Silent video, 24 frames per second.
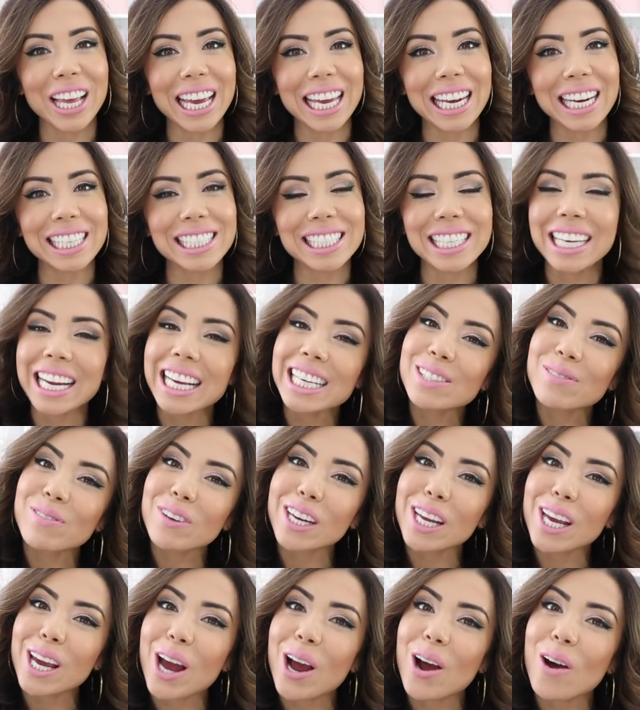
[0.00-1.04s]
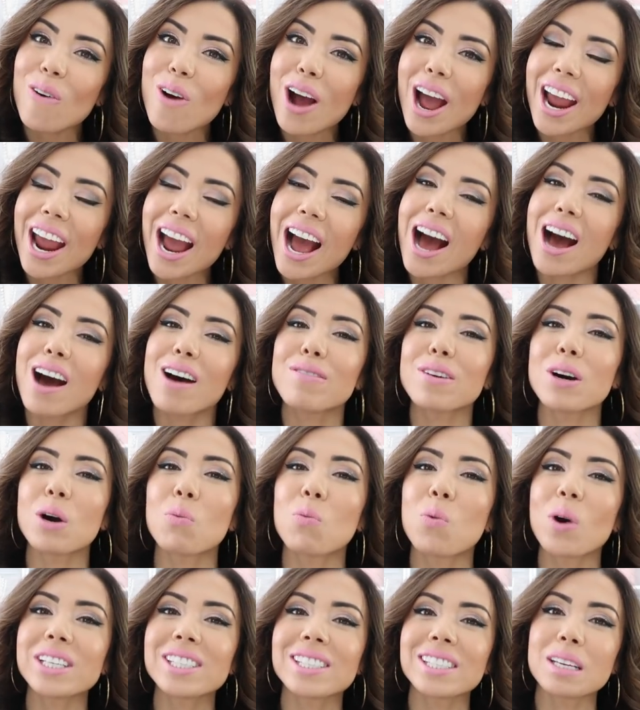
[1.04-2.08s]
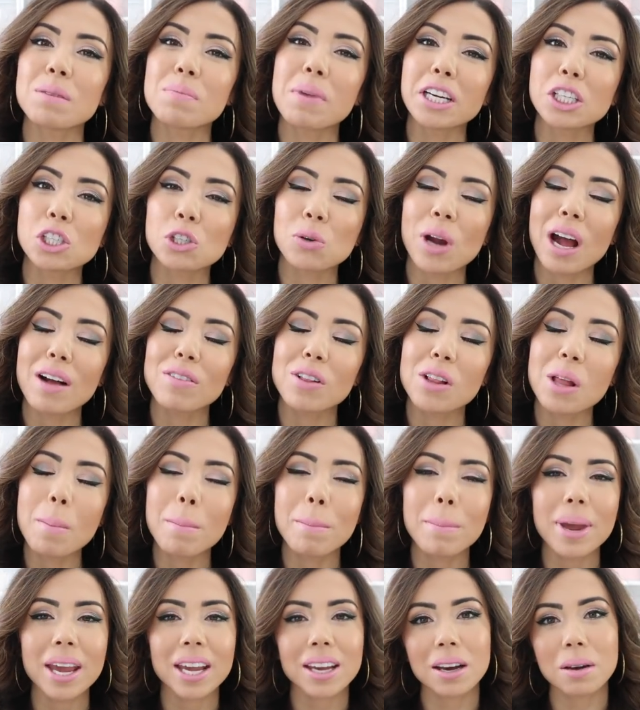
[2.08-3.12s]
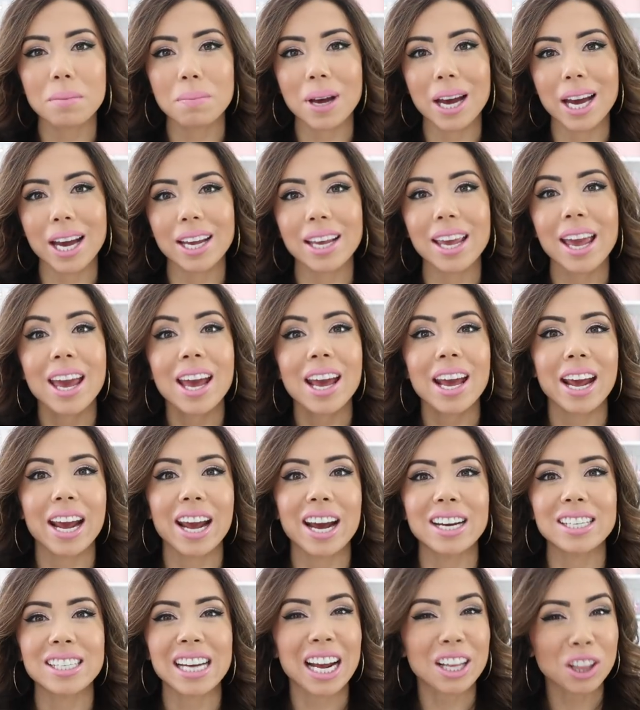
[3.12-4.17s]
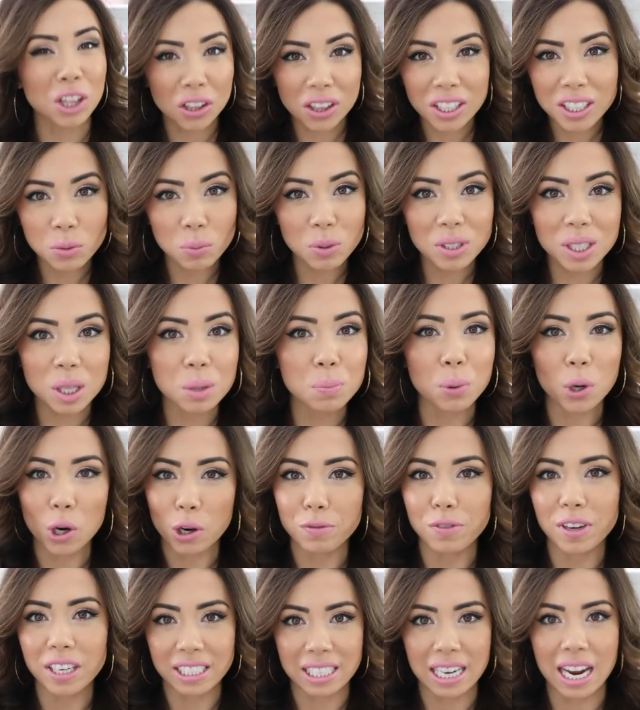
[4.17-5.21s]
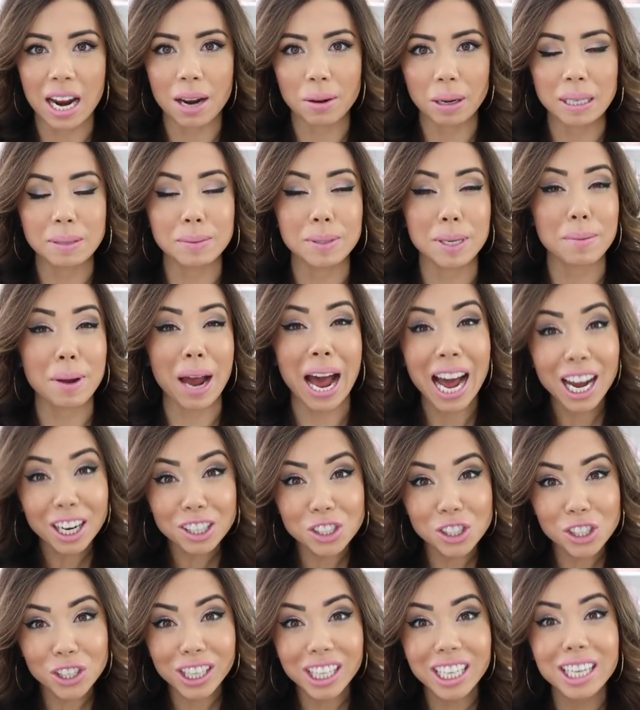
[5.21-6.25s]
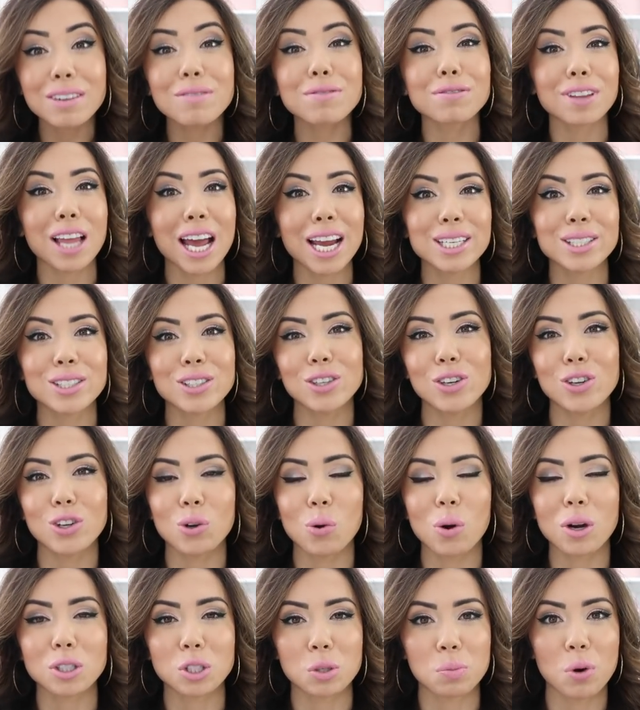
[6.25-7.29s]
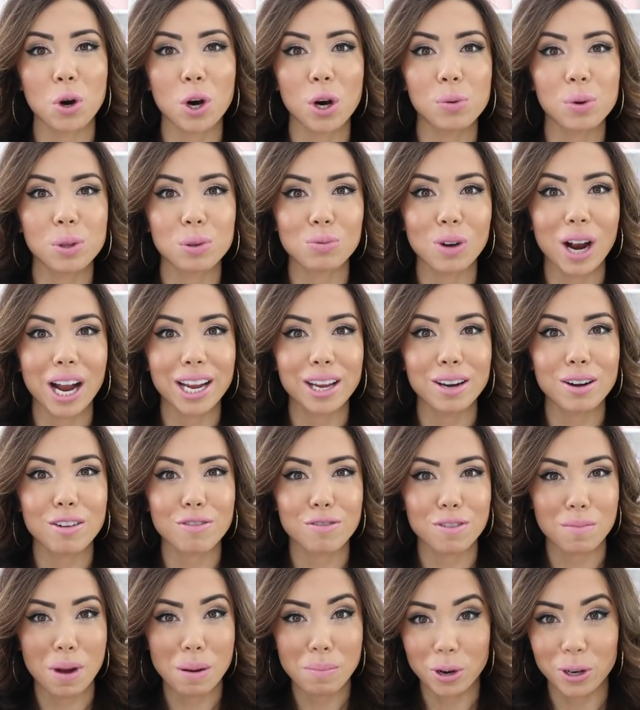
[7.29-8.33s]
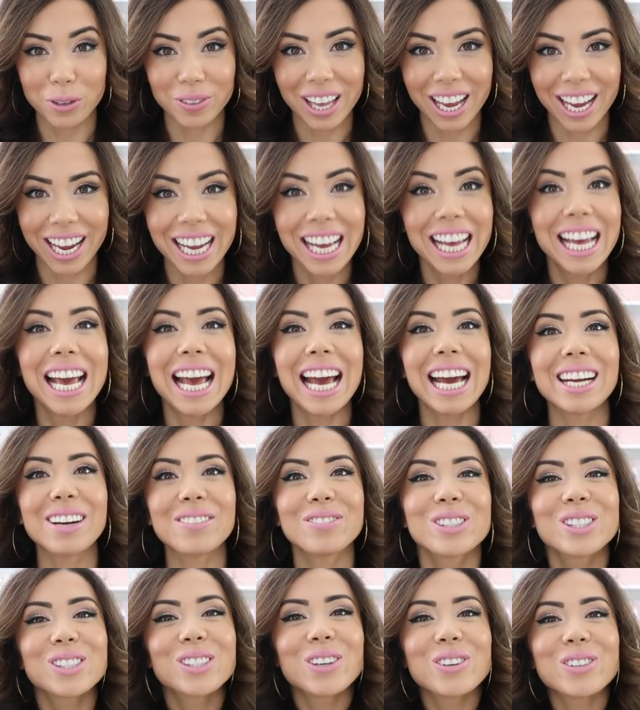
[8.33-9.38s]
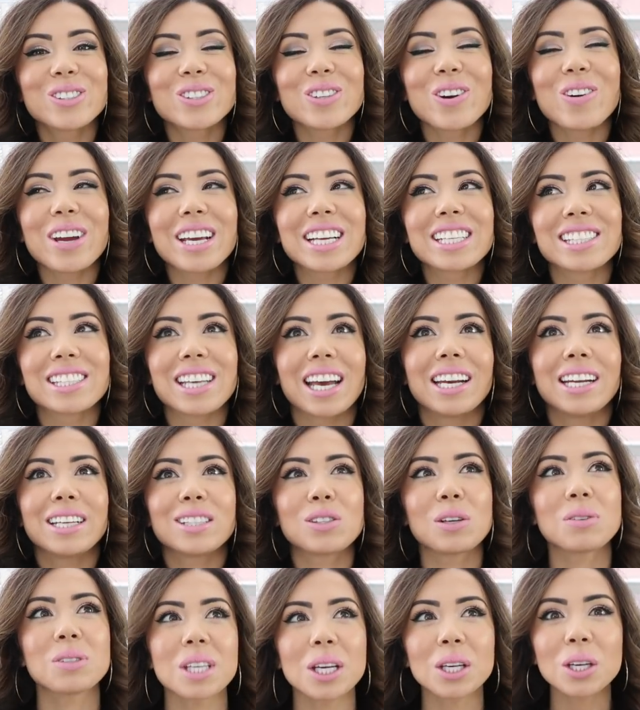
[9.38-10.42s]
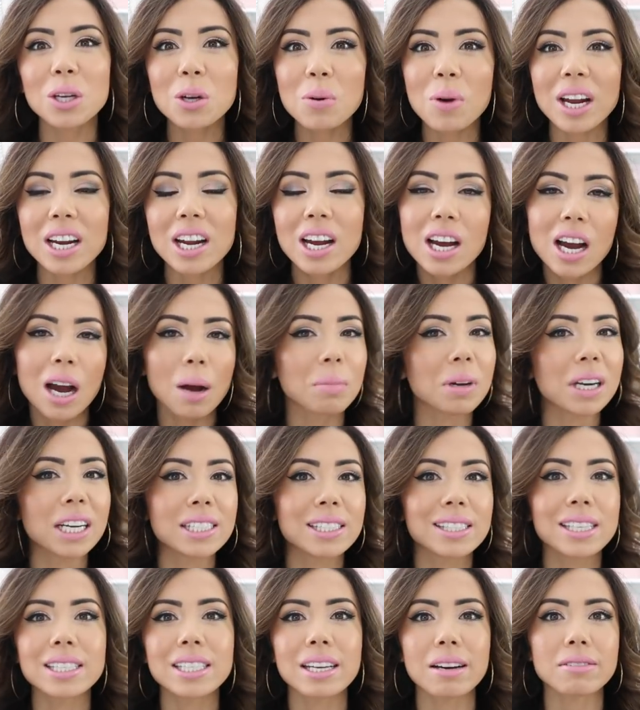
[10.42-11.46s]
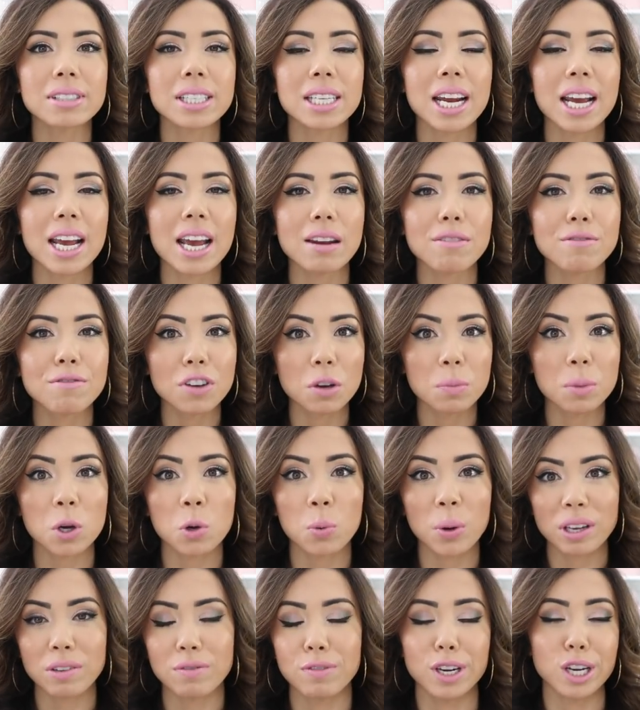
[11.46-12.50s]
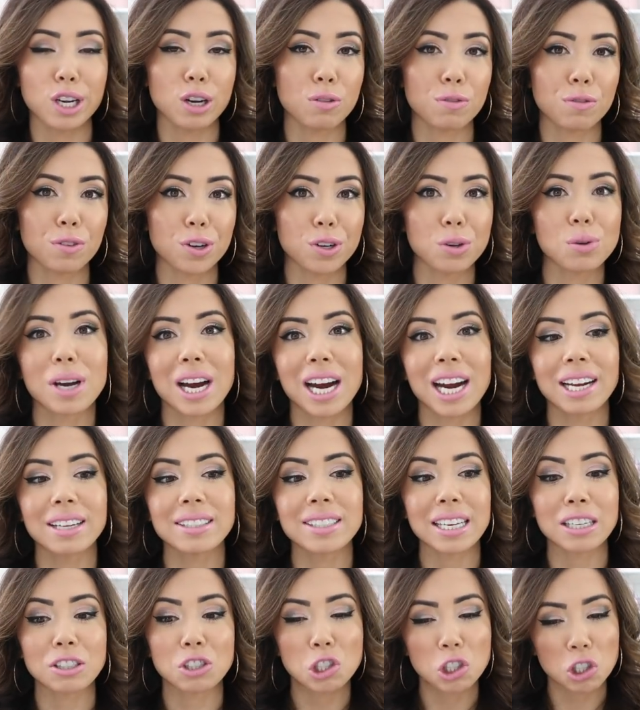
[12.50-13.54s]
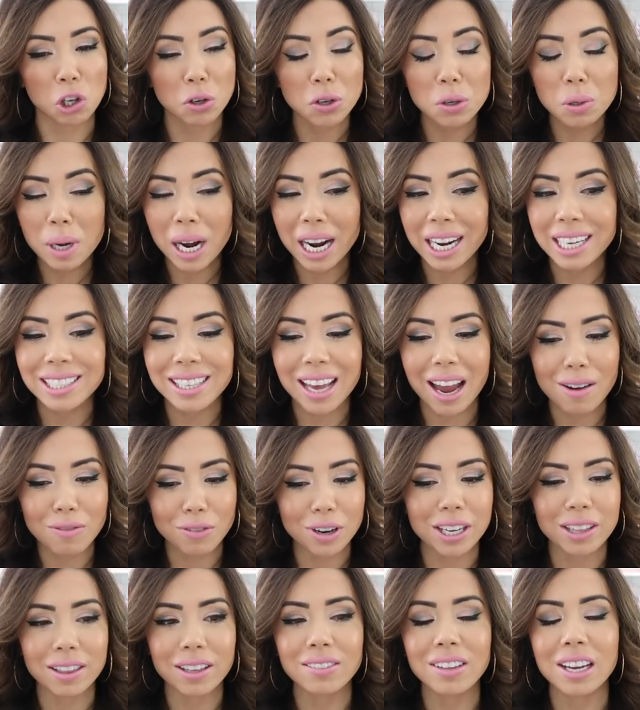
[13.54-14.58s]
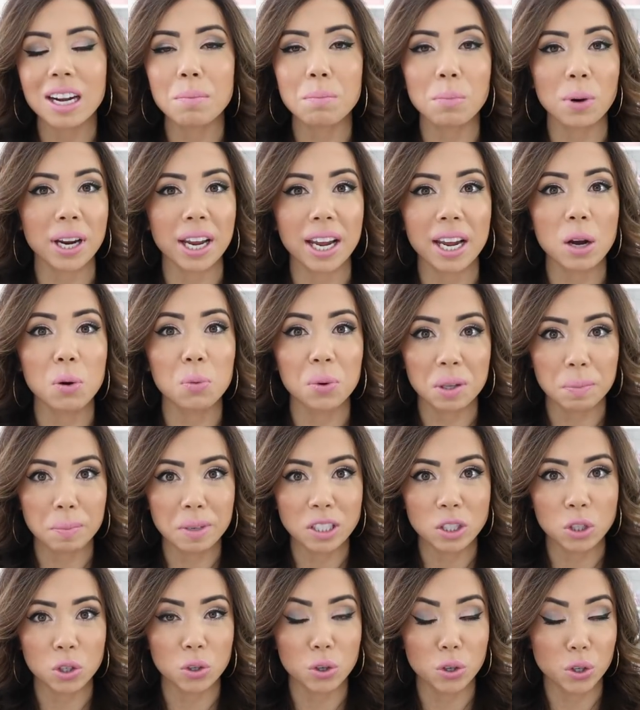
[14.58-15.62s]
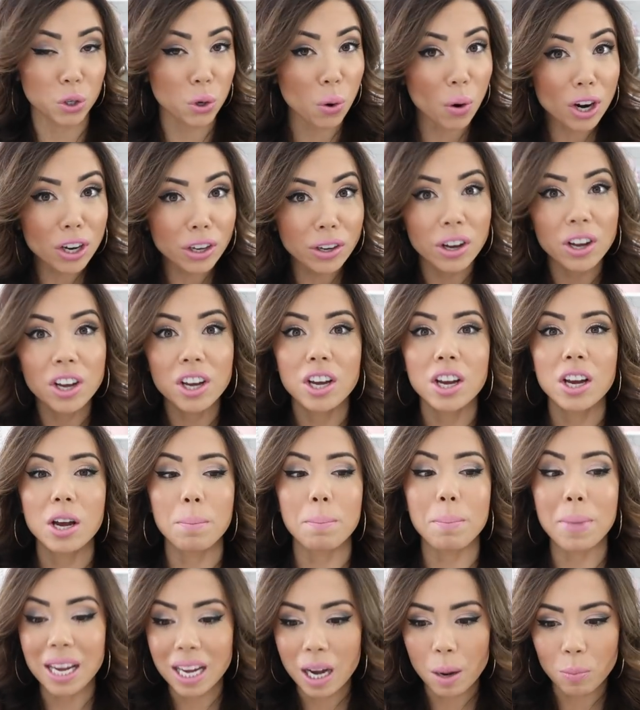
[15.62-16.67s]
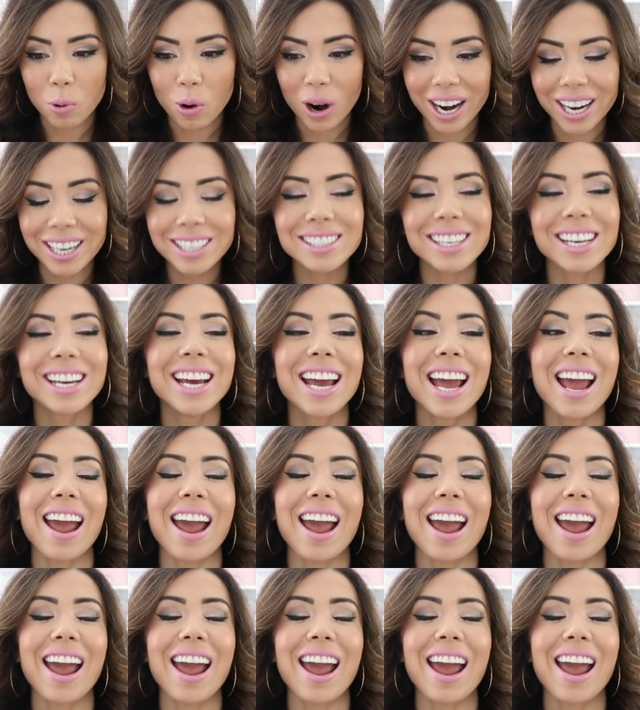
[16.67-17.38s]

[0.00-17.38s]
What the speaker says: In today's video, I have a what's in my travel makeup bag, and I thought this was the perfect time because I'm actually flying to New York tomorrow with Ryan for my birthday, and I'm so excited. So I was like, you know what, I'm gonna sit down today and film a quick video for you guys and show you guys everything that I'm bringing with me to New York makeup wise.